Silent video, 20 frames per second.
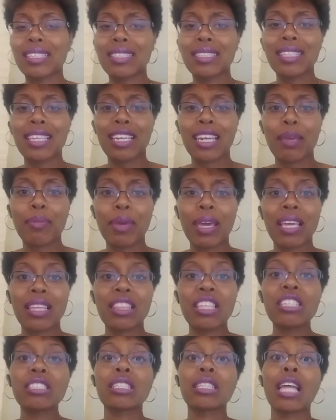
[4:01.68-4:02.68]
Take that back.
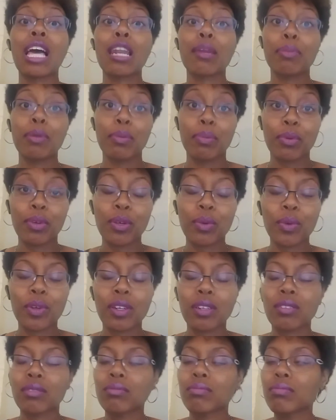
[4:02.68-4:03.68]
There's a lot of people in the
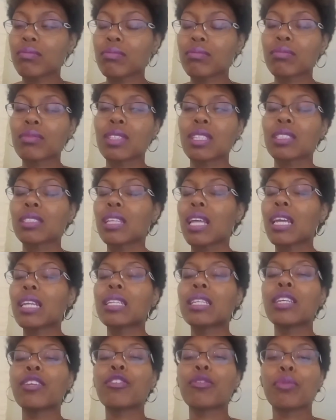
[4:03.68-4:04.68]
world. There's a lot
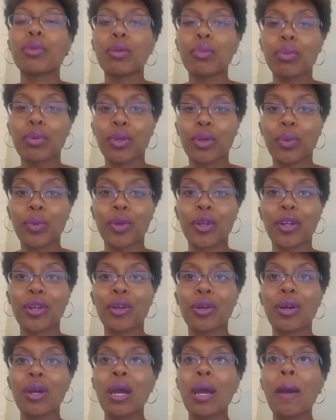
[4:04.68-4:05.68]
of different people in the
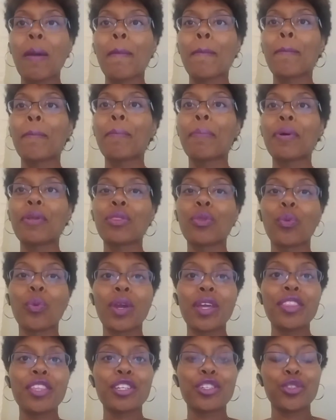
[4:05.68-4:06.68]
world. But the
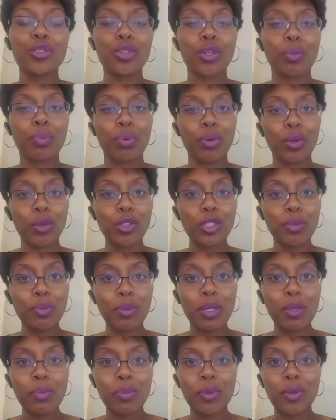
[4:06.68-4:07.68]
way that you approach
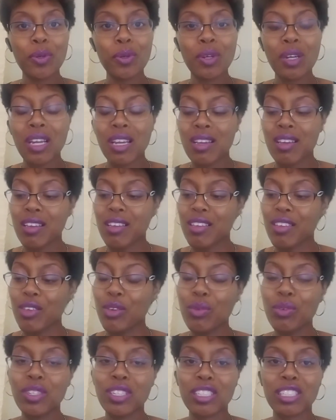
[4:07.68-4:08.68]
people,
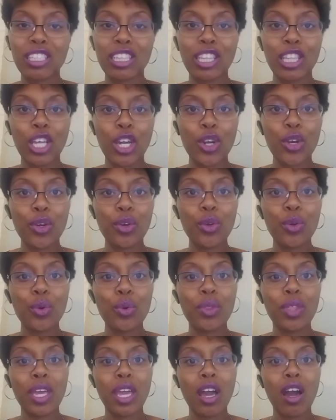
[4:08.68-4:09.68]
you just learn
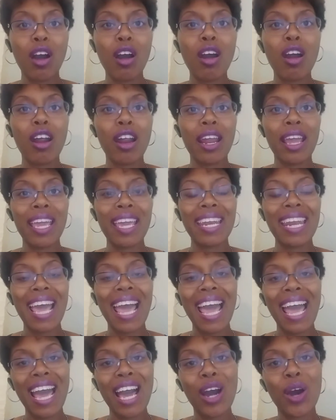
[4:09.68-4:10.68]
who they are and
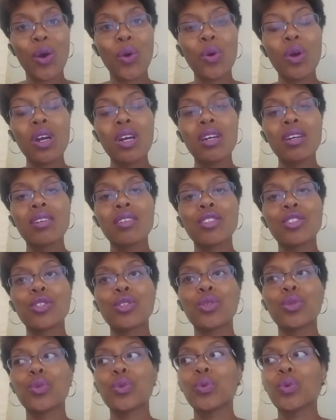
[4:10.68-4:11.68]
how
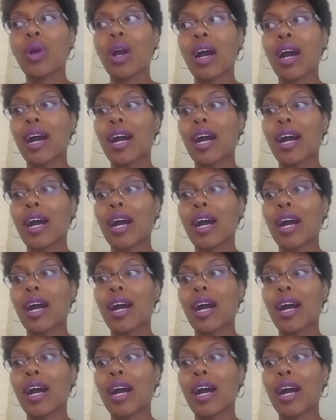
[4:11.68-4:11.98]
to